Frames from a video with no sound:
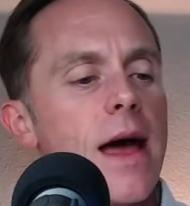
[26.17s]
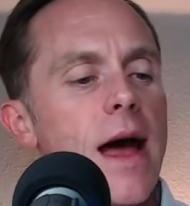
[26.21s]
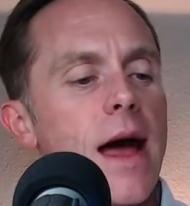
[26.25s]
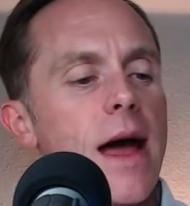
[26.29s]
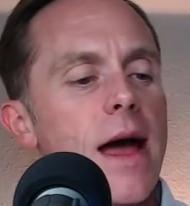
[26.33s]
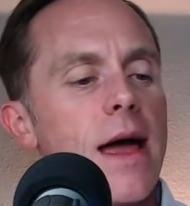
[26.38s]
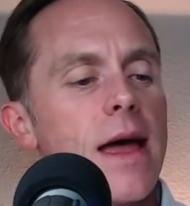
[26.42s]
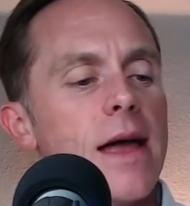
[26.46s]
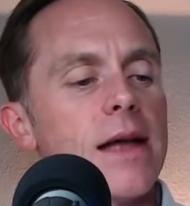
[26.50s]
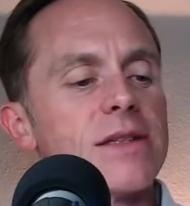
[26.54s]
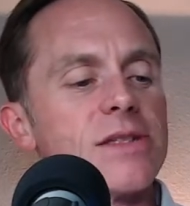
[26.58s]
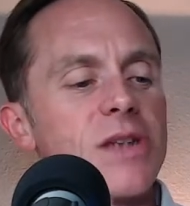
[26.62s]

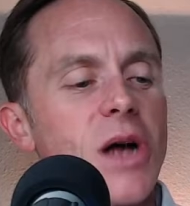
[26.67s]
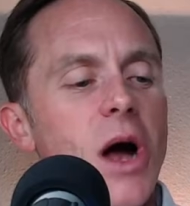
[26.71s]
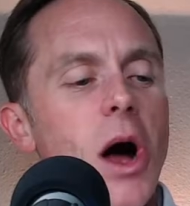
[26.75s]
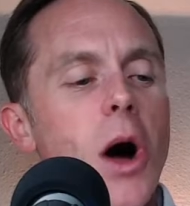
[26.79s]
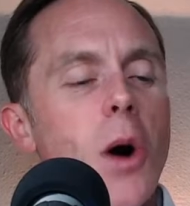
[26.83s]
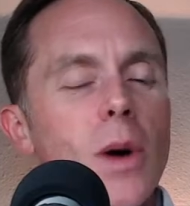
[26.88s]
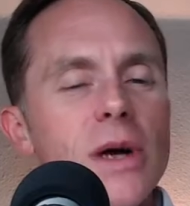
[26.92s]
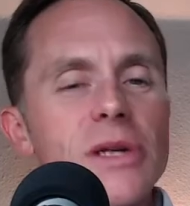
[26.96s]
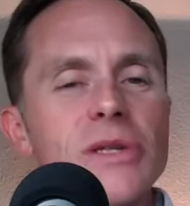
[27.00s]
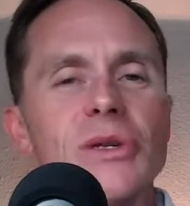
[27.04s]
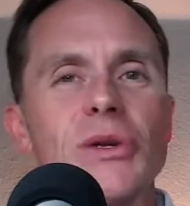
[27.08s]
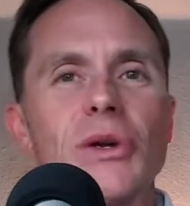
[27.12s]
it's
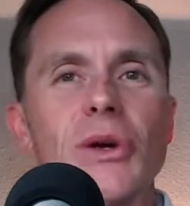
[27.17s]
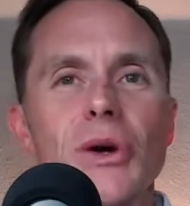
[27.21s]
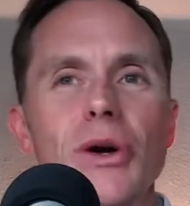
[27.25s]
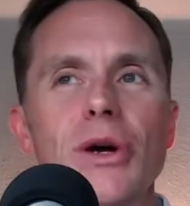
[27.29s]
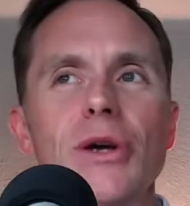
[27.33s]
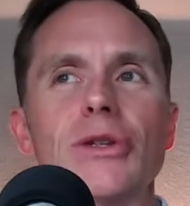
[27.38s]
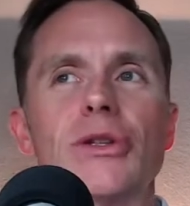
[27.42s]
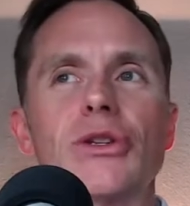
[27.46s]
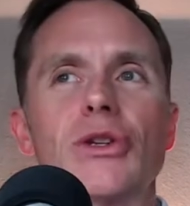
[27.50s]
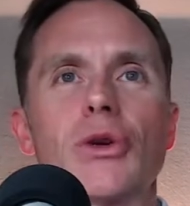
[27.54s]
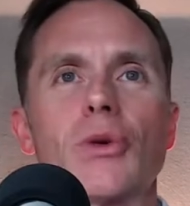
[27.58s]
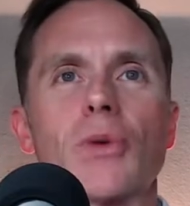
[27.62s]
always
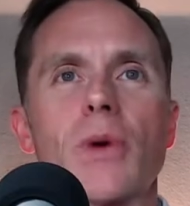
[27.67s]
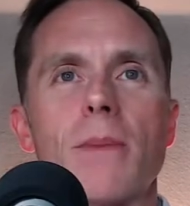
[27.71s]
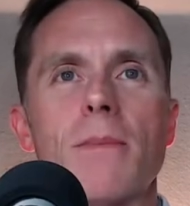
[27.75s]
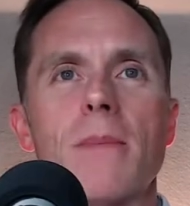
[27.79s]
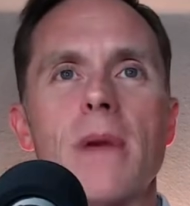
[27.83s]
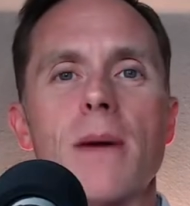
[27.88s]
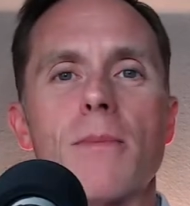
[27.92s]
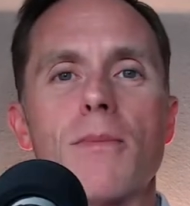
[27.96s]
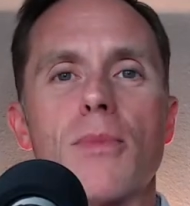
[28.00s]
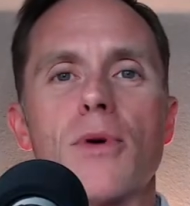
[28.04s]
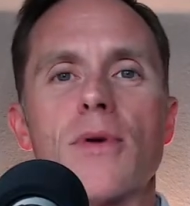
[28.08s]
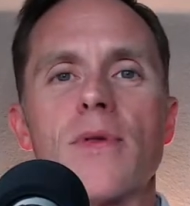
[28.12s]
good to
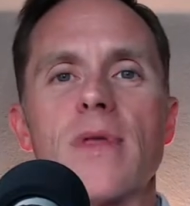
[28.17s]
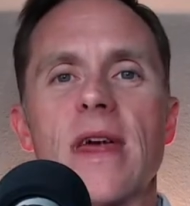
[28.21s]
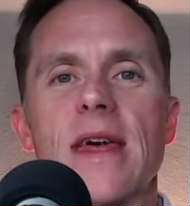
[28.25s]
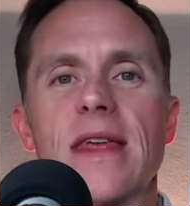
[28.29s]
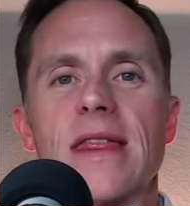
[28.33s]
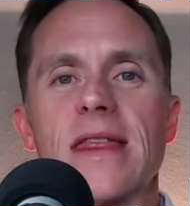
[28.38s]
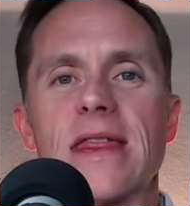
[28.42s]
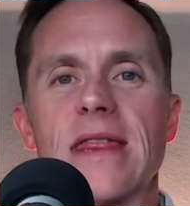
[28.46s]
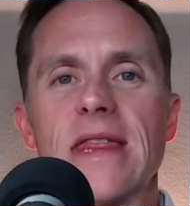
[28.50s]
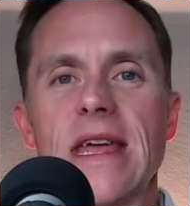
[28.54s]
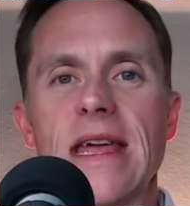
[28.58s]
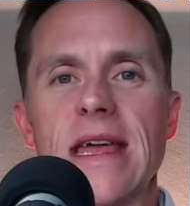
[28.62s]
remember that
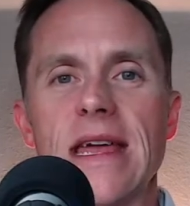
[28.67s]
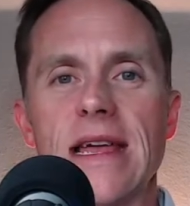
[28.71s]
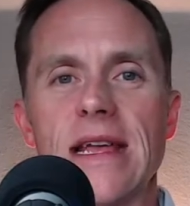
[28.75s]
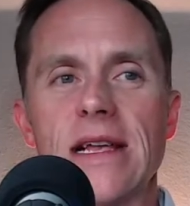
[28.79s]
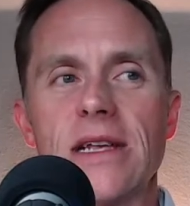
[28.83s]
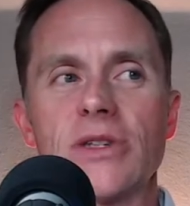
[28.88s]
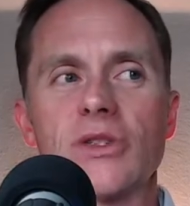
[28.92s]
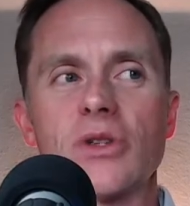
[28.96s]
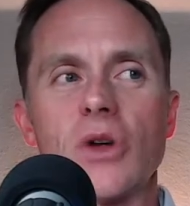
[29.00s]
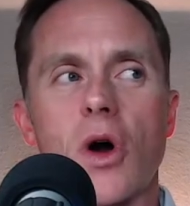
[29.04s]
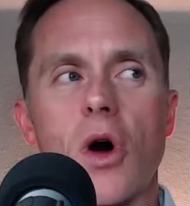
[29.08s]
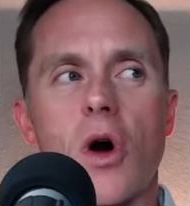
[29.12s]

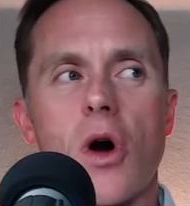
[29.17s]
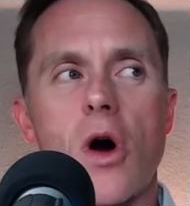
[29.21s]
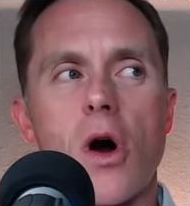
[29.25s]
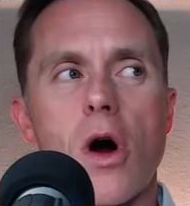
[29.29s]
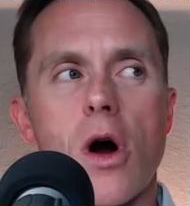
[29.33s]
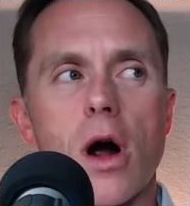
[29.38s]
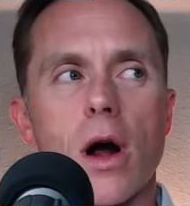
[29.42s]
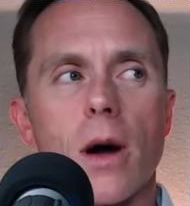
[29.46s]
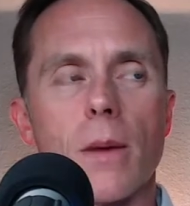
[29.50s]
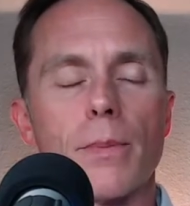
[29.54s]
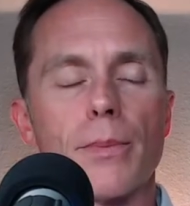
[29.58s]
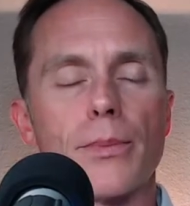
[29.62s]
things
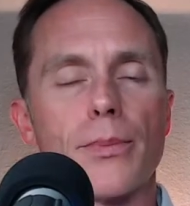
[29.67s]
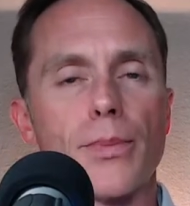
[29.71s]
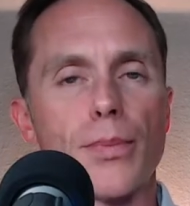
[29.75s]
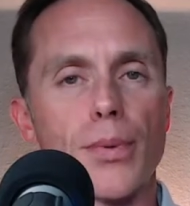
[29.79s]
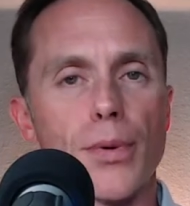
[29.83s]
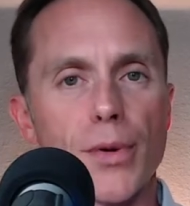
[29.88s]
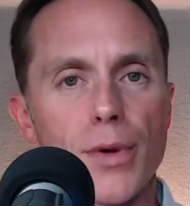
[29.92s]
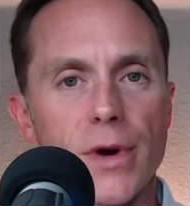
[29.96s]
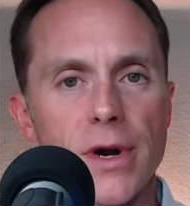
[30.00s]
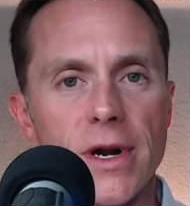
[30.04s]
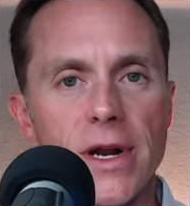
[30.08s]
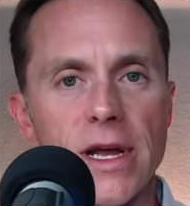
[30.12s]
are
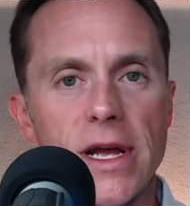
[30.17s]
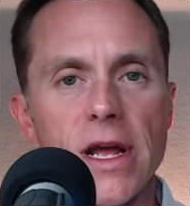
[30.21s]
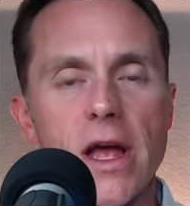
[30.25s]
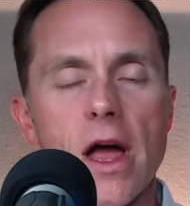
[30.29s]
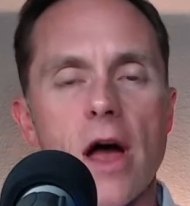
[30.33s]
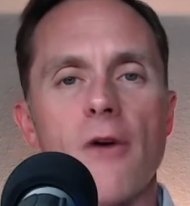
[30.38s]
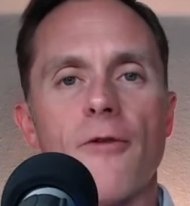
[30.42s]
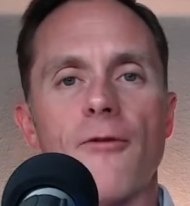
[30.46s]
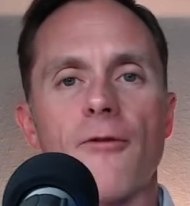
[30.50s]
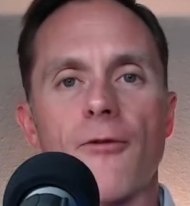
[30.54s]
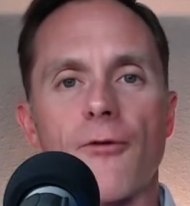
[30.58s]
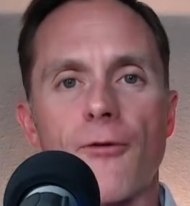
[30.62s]
pretty
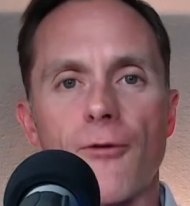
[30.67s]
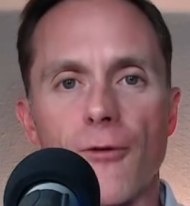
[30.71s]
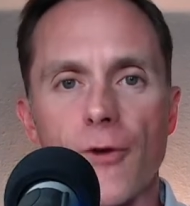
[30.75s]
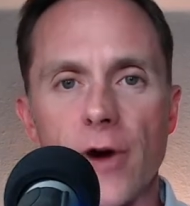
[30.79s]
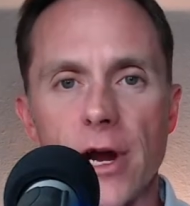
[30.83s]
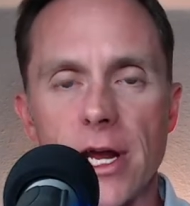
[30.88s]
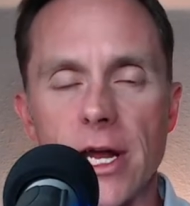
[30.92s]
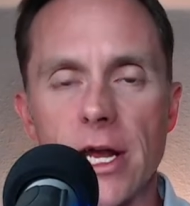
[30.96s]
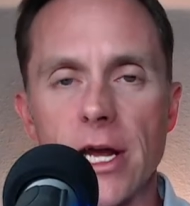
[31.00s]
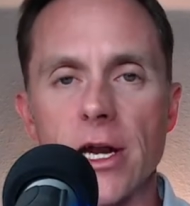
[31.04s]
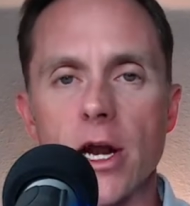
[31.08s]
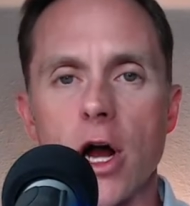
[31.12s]

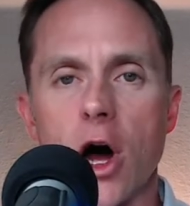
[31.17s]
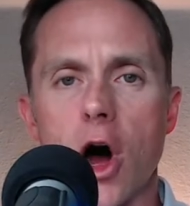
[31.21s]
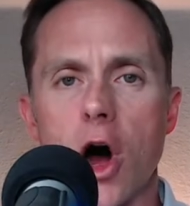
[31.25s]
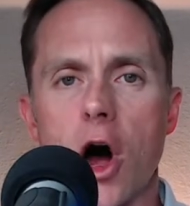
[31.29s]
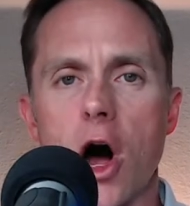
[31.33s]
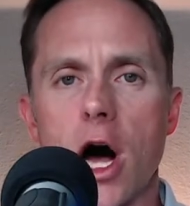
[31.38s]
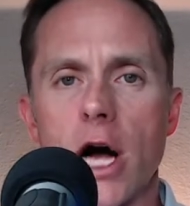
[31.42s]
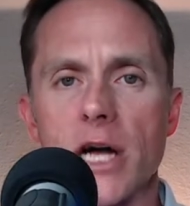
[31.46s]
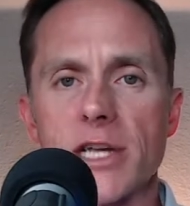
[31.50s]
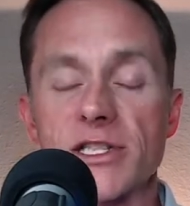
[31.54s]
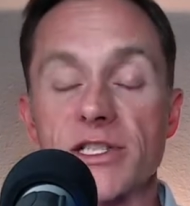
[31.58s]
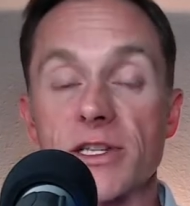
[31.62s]
freaking
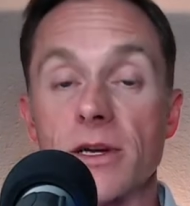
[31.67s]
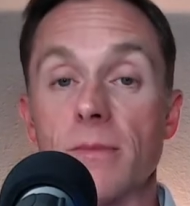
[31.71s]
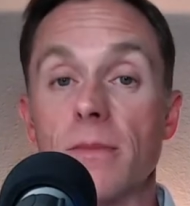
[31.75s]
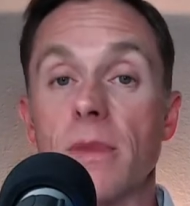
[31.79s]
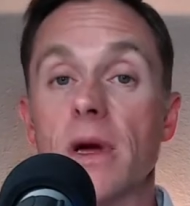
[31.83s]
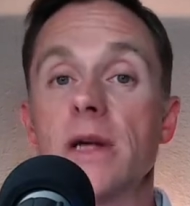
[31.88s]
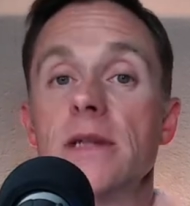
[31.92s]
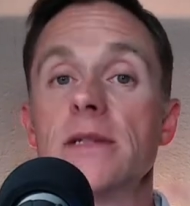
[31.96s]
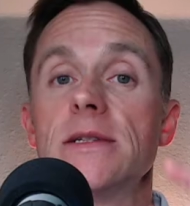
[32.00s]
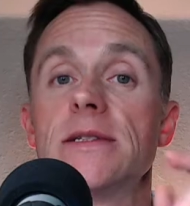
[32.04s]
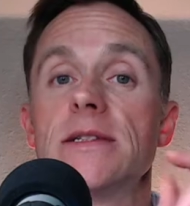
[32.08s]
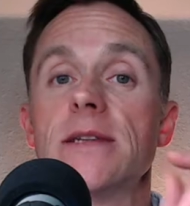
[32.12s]
awesome
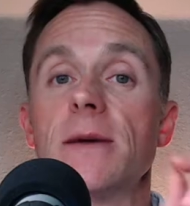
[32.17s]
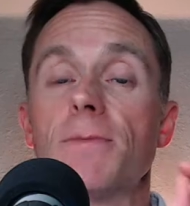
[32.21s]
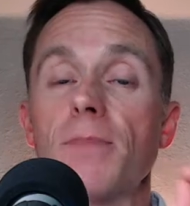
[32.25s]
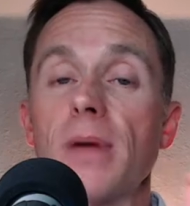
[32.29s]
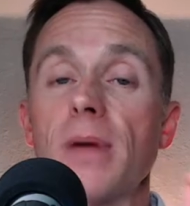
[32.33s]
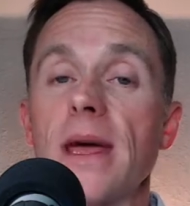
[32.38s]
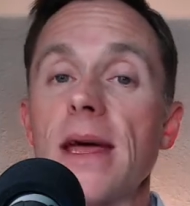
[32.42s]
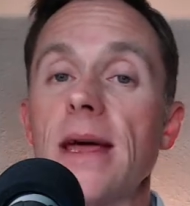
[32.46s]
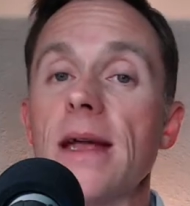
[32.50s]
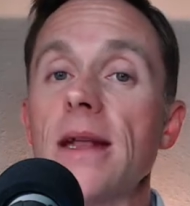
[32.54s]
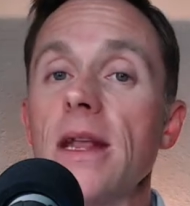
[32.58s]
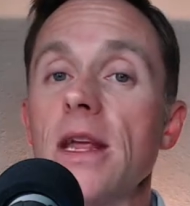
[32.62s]

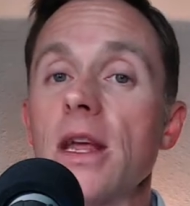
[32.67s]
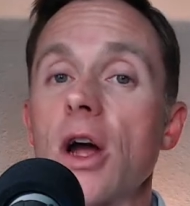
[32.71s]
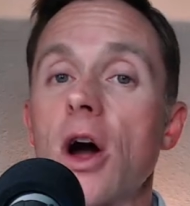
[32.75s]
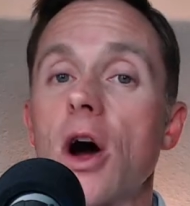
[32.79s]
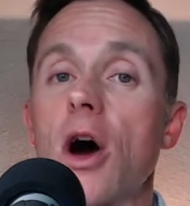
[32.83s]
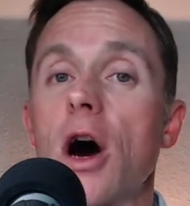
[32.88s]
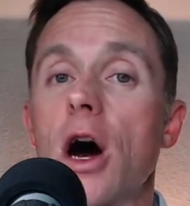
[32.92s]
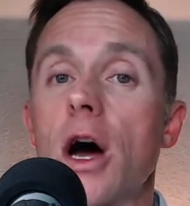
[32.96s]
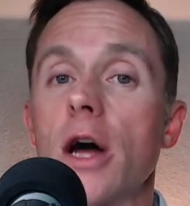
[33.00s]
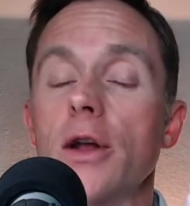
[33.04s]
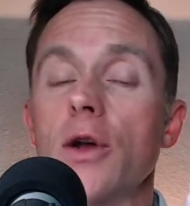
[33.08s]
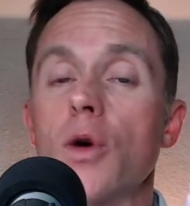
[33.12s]
depending
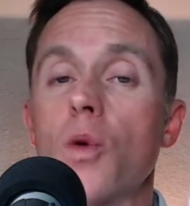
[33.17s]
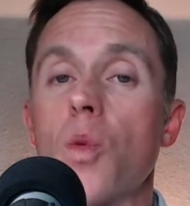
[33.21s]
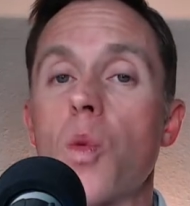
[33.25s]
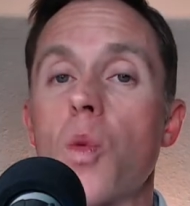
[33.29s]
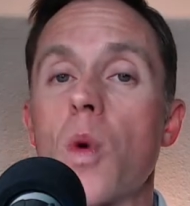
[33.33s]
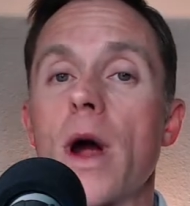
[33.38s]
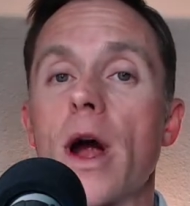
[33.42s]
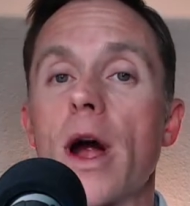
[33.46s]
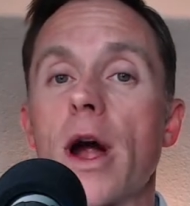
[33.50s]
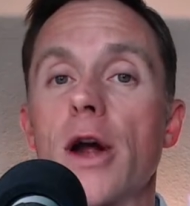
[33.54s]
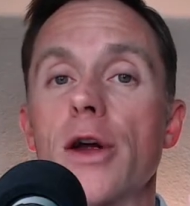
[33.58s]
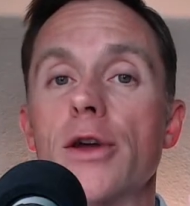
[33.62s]
on
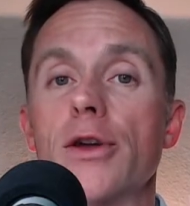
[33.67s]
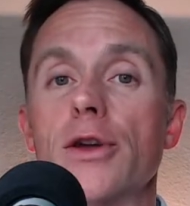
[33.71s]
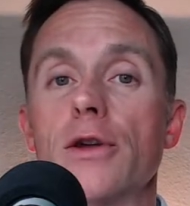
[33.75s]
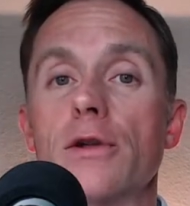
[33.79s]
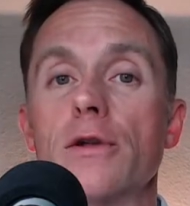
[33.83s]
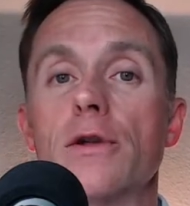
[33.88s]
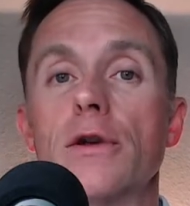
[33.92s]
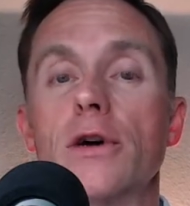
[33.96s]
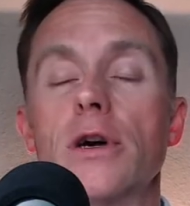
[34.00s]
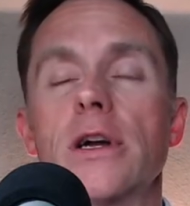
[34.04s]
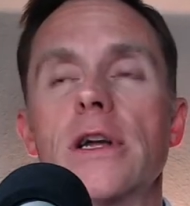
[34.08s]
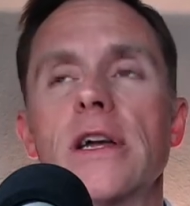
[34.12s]
where you
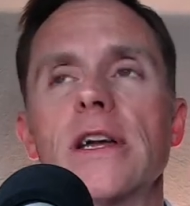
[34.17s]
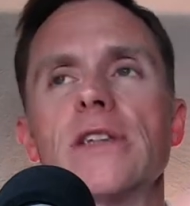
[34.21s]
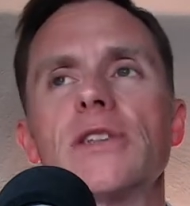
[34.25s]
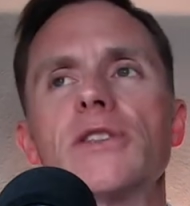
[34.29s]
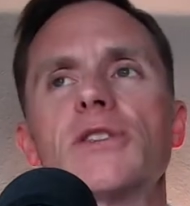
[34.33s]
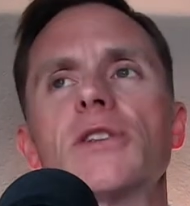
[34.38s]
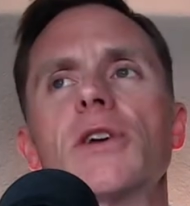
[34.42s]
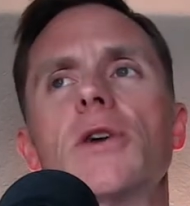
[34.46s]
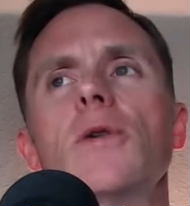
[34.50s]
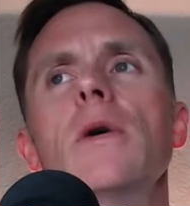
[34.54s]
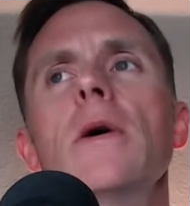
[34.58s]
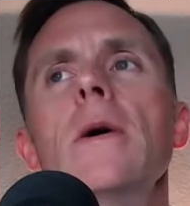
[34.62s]
look. And so,